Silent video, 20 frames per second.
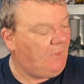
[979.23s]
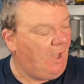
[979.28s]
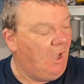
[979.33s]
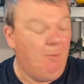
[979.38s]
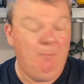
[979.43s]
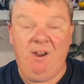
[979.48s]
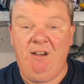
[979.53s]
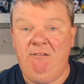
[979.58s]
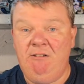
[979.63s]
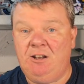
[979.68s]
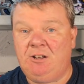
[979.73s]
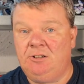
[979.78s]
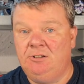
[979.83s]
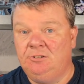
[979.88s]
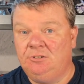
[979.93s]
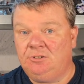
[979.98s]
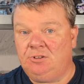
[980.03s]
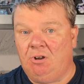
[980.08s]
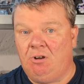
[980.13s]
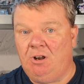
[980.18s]

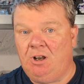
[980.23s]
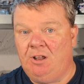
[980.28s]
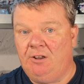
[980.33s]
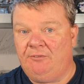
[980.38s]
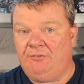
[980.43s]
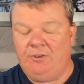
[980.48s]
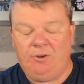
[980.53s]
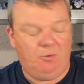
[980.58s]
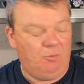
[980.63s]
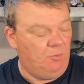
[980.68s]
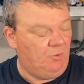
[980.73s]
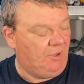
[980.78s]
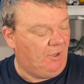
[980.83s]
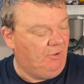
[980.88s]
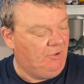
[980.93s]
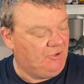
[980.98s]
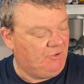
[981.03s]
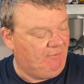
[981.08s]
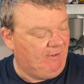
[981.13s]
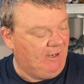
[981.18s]
American dollar for all
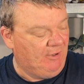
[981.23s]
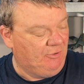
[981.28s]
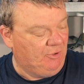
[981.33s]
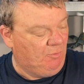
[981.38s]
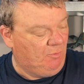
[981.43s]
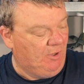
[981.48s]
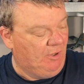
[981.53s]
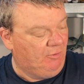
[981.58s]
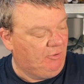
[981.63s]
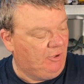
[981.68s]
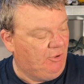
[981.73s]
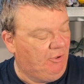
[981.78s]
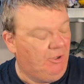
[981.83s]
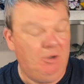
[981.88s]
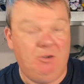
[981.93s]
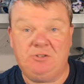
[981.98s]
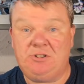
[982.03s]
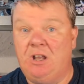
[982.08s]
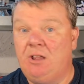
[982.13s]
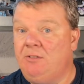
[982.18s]
those around the world who
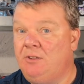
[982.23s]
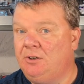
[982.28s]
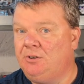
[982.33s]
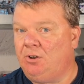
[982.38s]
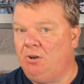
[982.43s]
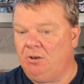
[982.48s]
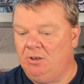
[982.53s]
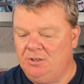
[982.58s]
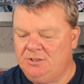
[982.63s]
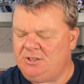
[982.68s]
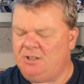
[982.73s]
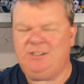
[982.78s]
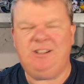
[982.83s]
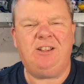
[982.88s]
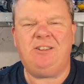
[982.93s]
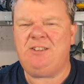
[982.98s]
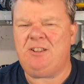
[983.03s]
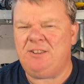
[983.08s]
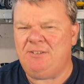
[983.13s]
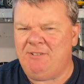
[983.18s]
use other dollars. Are there
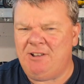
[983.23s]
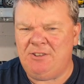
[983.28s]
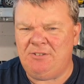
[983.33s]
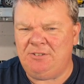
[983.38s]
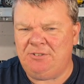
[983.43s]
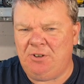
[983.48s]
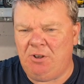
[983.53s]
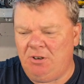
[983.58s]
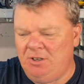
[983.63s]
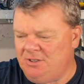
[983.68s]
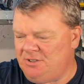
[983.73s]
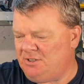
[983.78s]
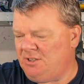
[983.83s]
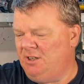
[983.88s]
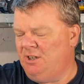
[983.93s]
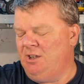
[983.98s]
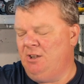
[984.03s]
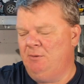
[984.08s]
other dollars?